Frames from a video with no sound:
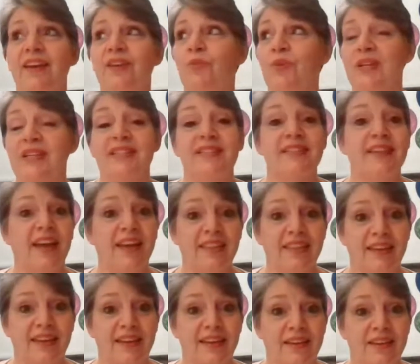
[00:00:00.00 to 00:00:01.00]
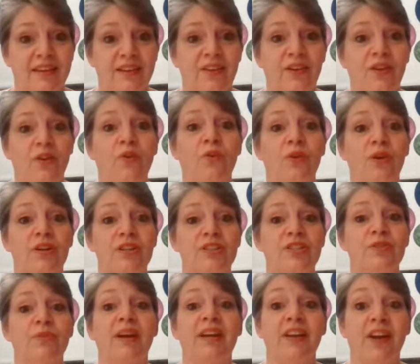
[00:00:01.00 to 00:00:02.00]
it was nothing? Or
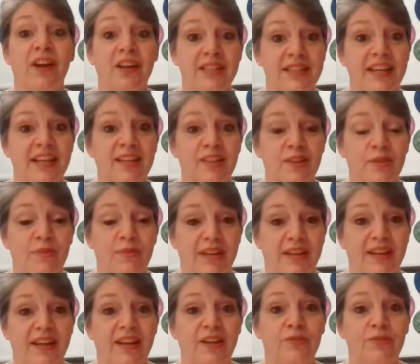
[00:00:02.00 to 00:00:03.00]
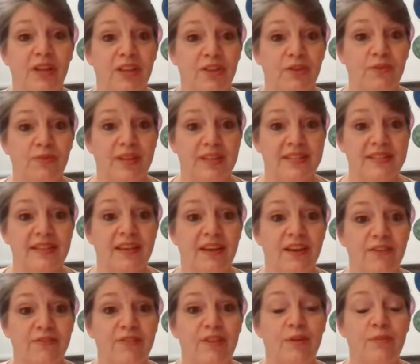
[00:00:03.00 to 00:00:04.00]
do I not take them in and run the risk
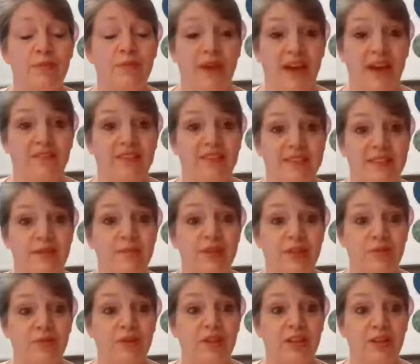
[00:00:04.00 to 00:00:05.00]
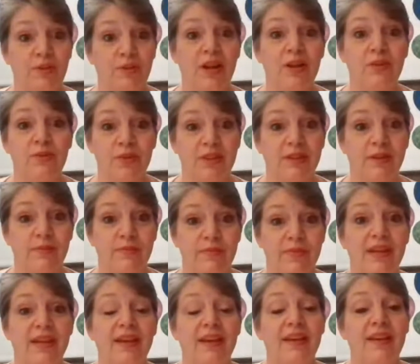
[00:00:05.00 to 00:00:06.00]
of them having something really wrong with
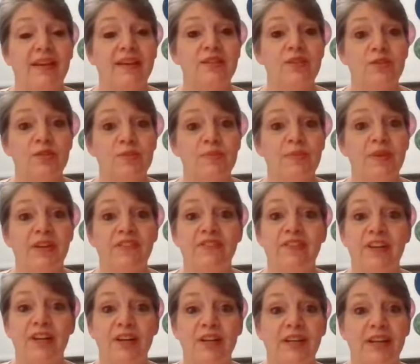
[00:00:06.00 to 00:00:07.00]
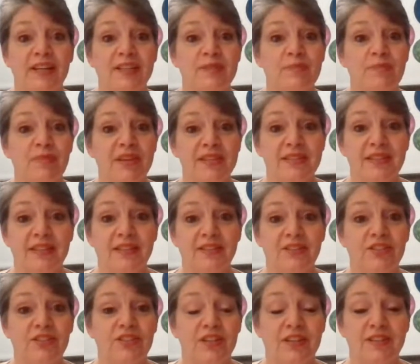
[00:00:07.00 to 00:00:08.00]
them? So it's been a very nice blessing
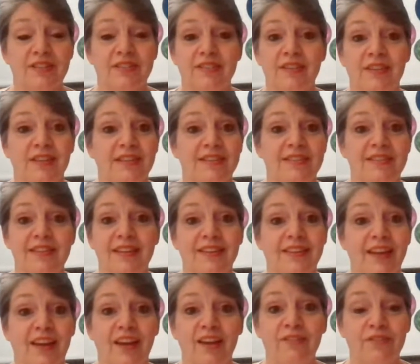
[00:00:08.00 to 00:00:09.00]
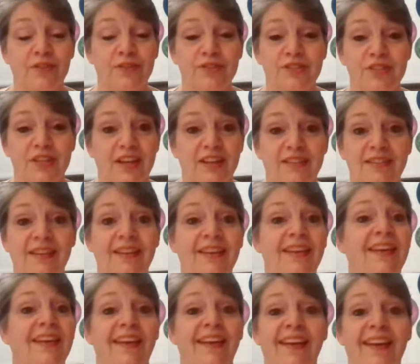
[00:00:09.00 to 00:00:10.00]
to just stick the headphones on
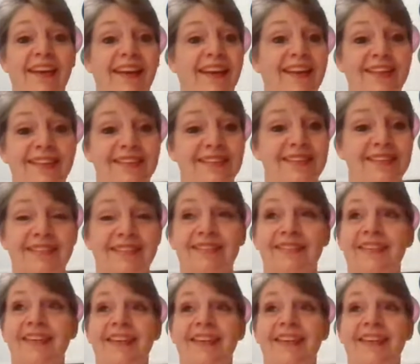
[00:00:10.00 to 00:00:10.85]
and